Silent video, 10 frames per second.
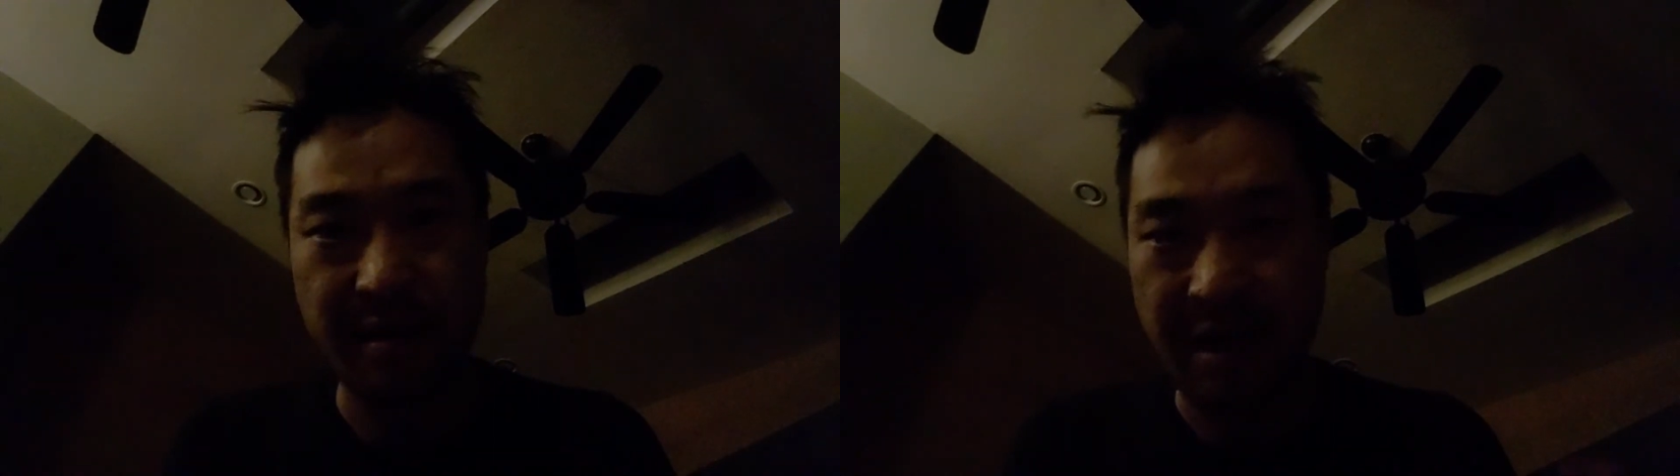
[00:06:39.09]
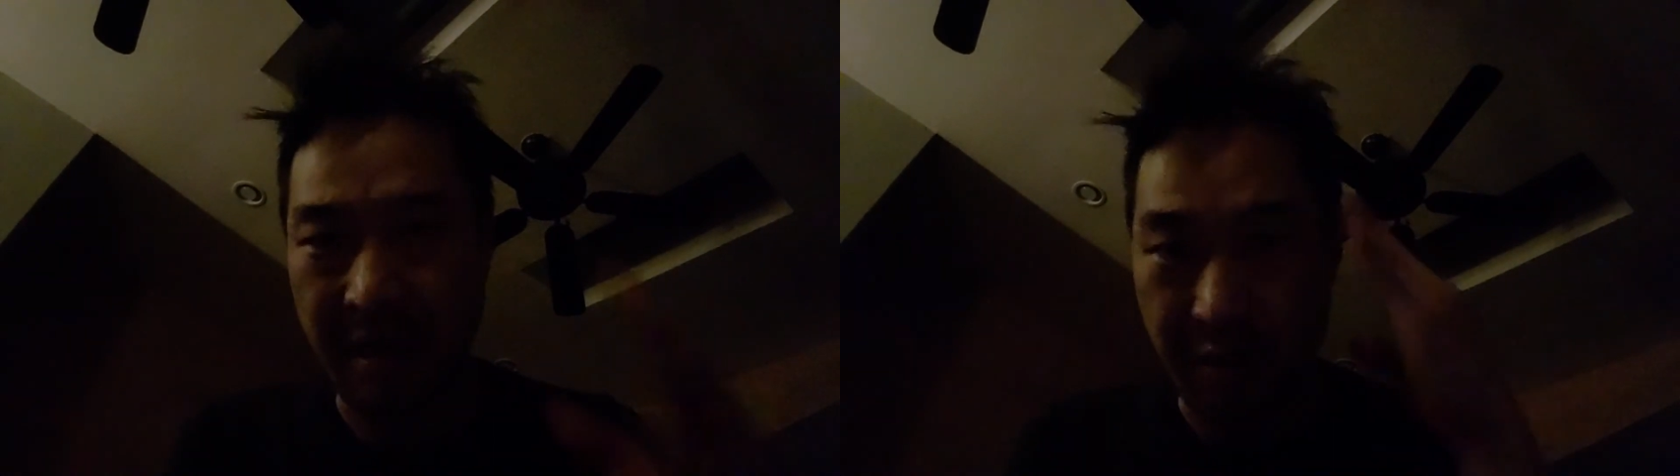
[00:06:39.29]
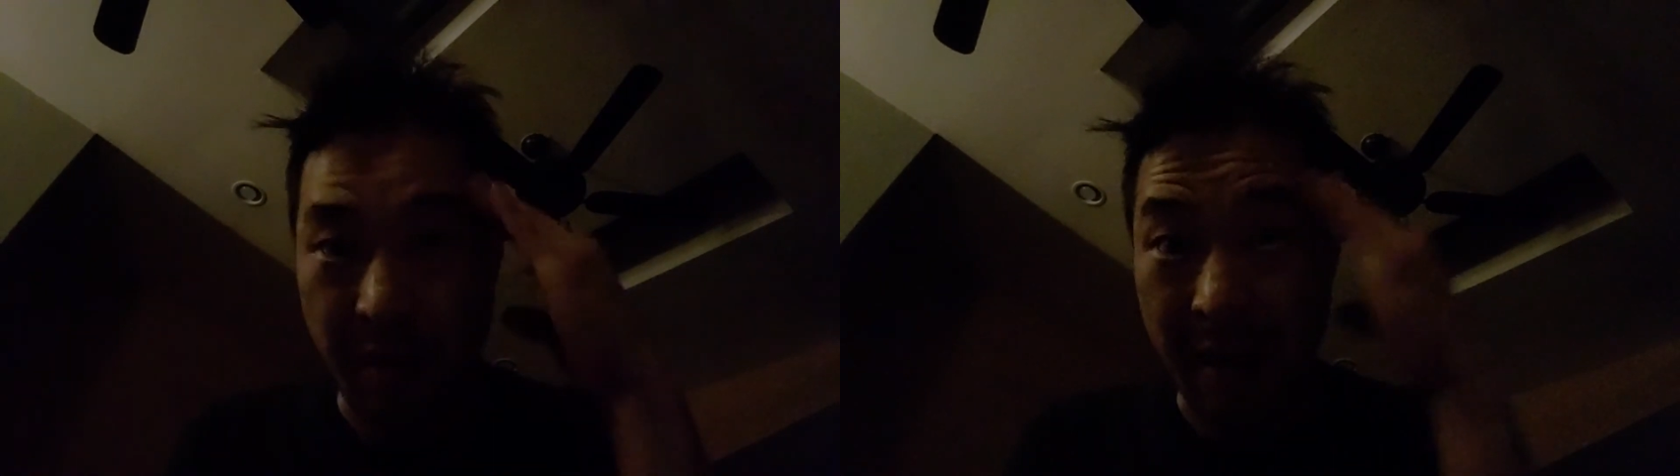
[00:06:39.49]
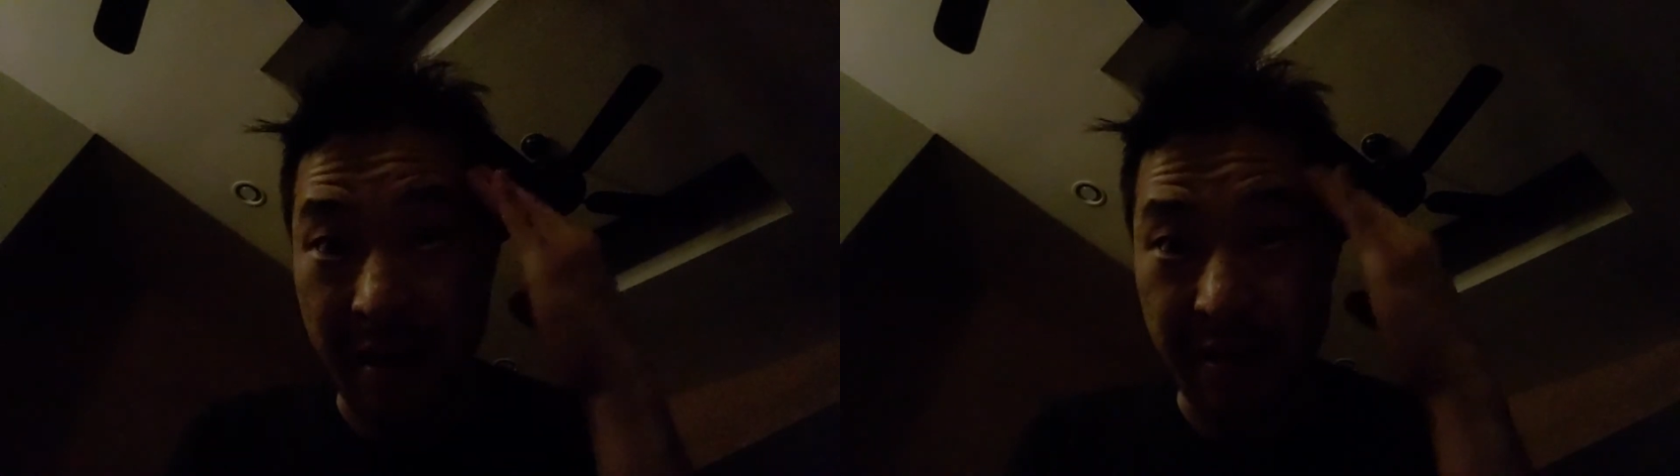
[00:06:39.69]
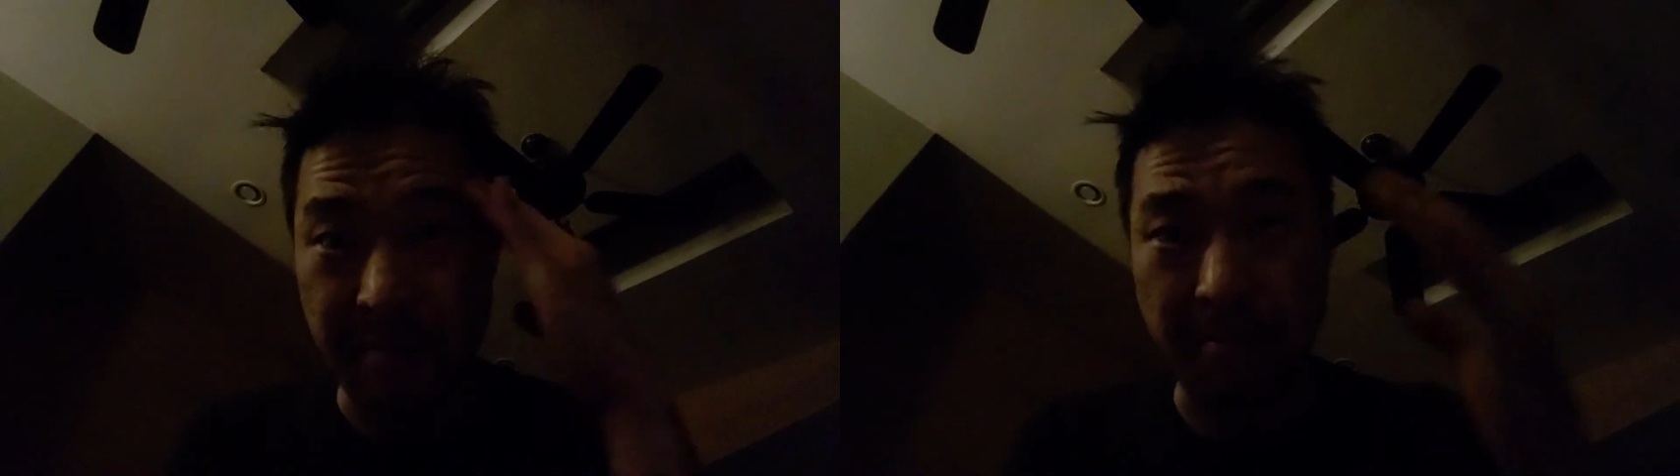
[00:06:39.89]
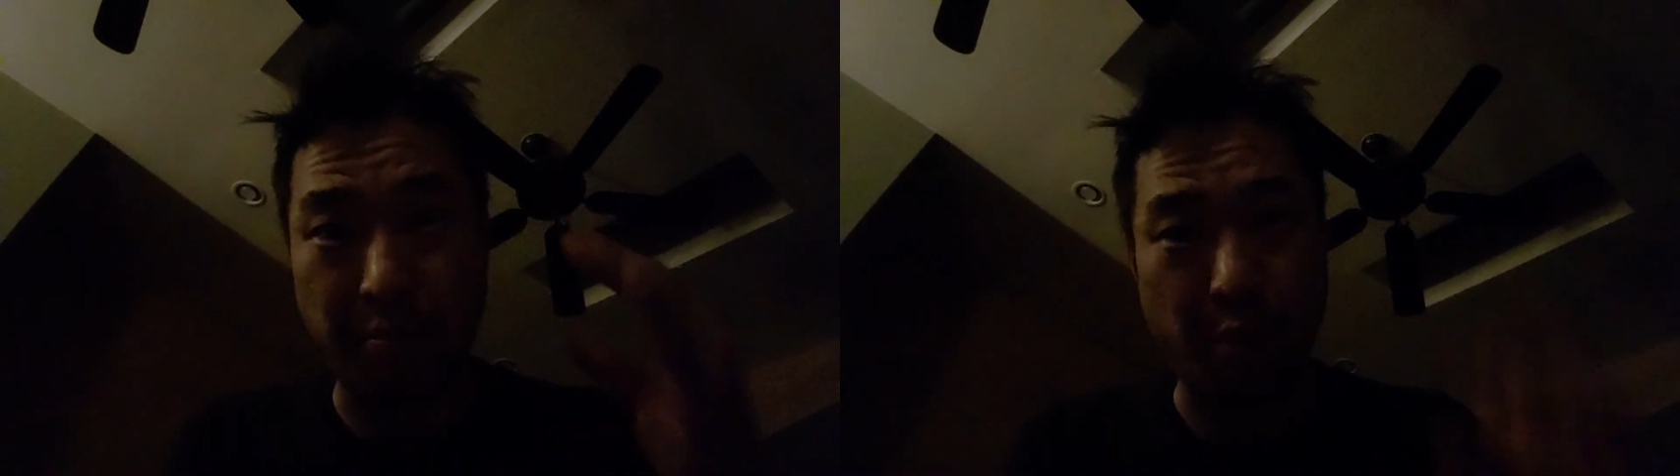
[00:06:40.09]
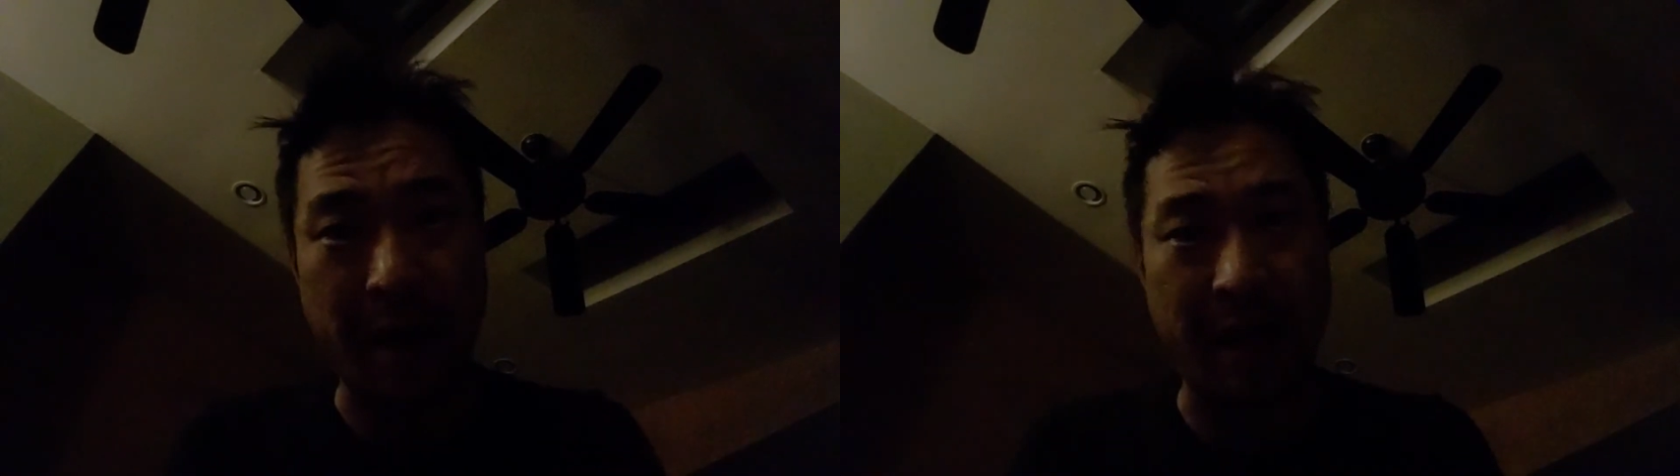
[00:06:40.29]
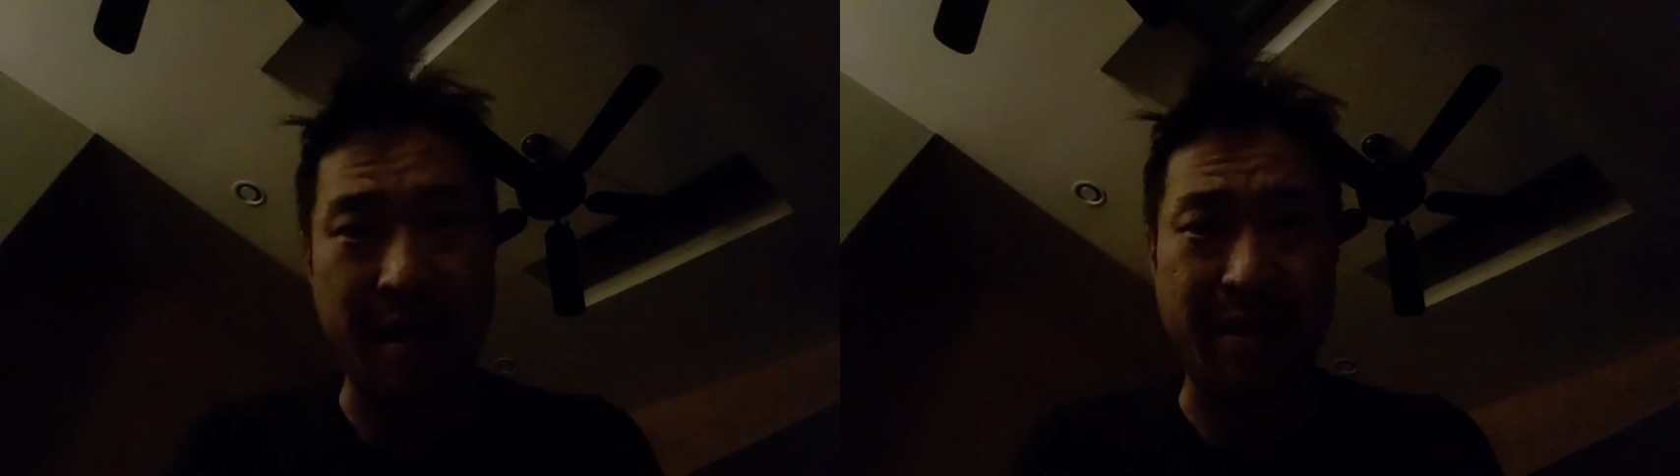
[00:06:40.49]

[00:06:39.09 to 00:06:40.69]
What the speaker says: then you gotta break